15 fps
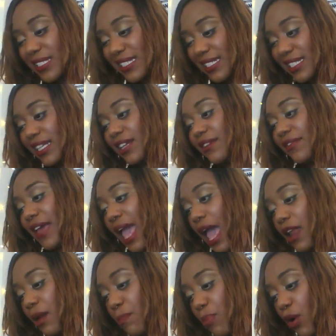receive
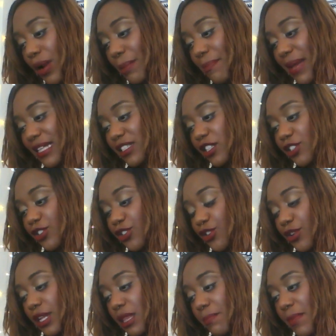an important message
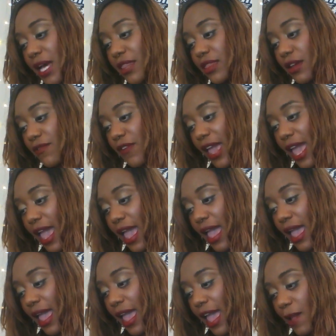during the month of
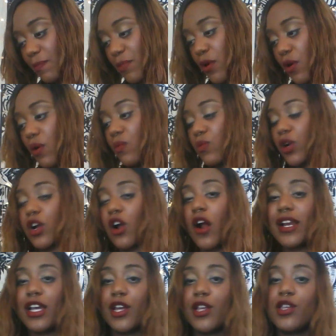April
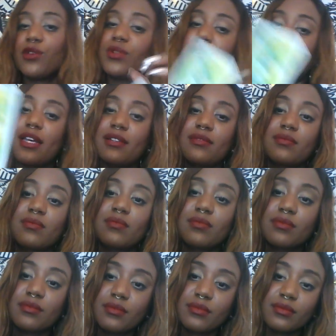regarding a union
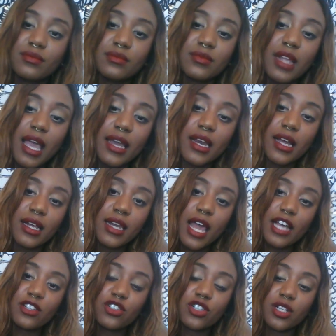and a
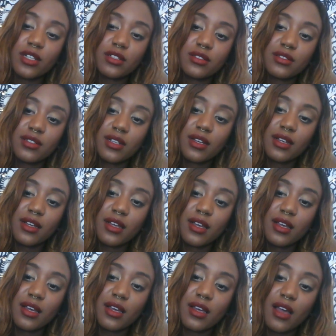connection,
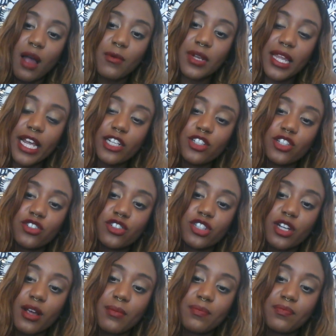a
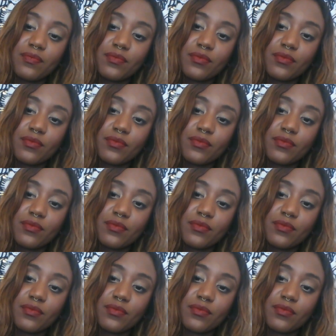relationship.